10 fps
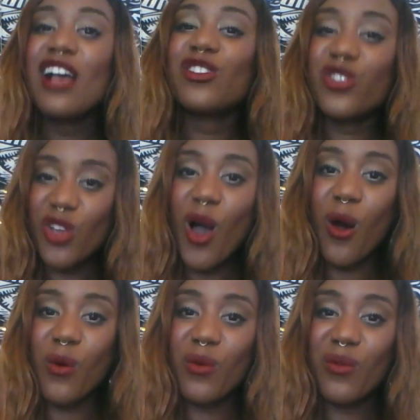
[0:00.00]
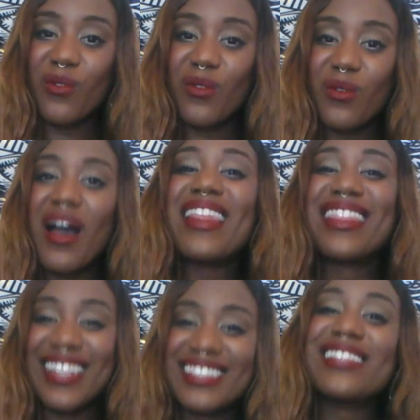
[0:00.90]
So
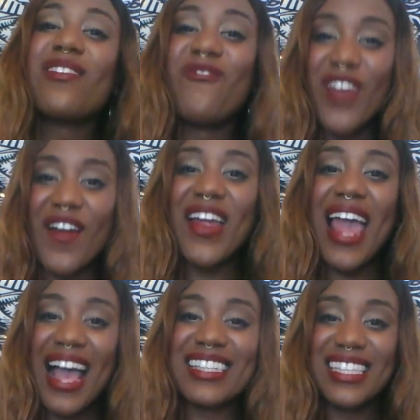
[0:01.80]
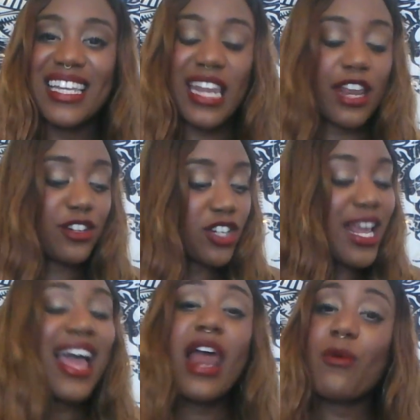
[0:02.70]
this is a very excellent
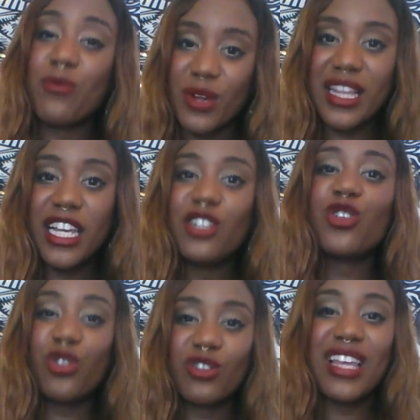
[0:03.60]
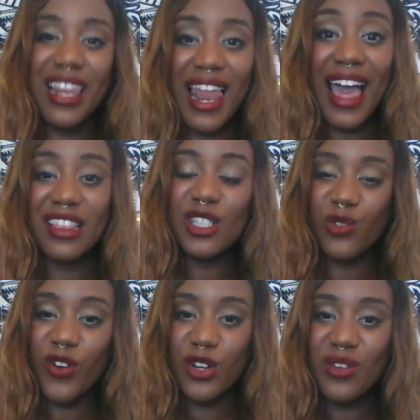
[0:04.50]
energy, and I really truly like this
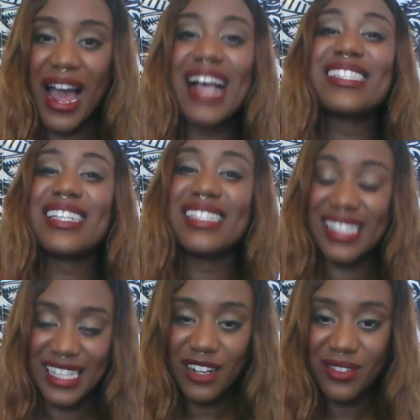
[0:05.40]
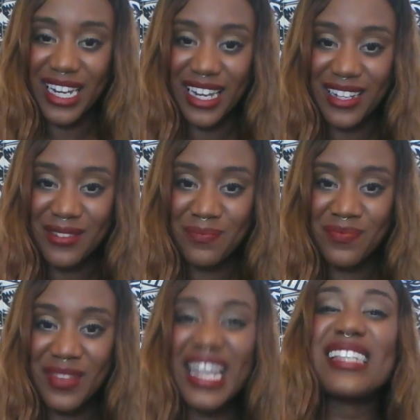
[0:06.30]
for you guys,
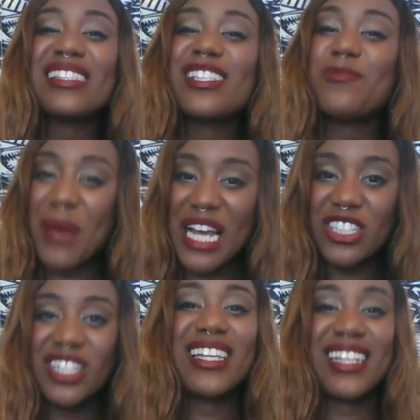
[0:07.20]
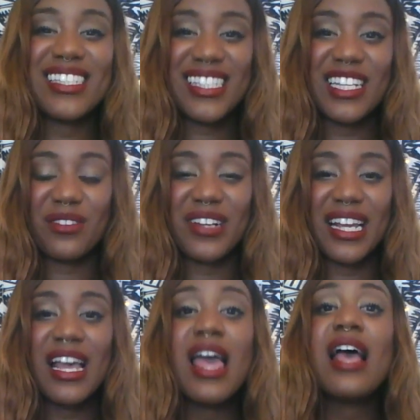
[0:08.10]
especially
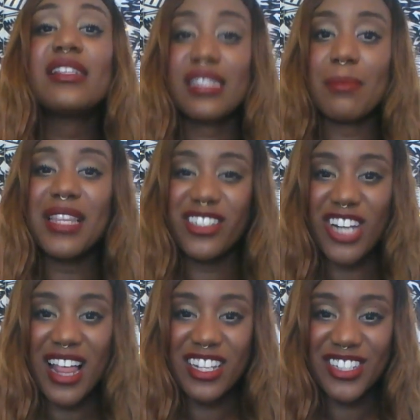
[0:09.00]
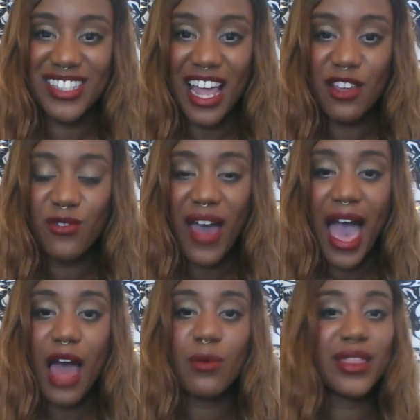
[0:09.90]
considering some of the challenges that you've
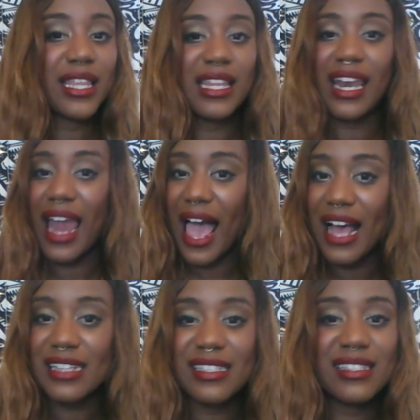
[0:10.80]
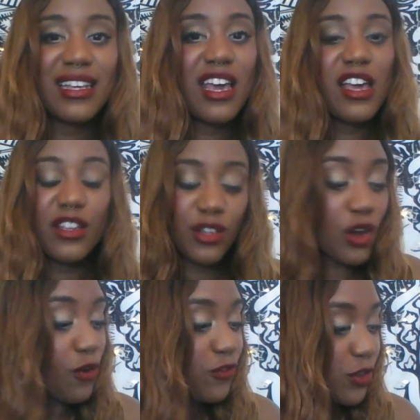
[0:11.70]
had within the last, you
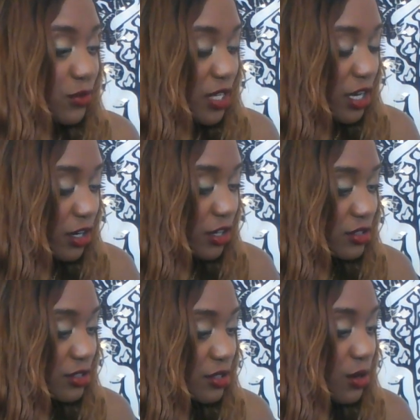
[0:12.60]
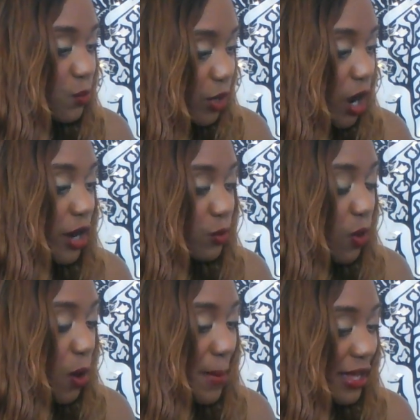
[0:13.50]
know, few years regarding
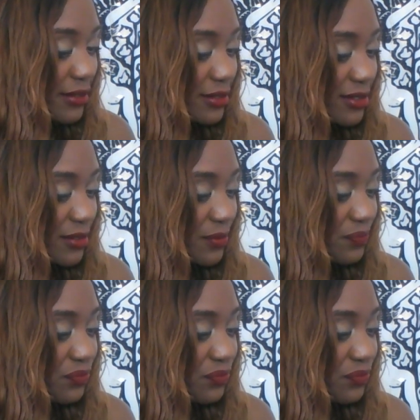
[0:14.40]
romance.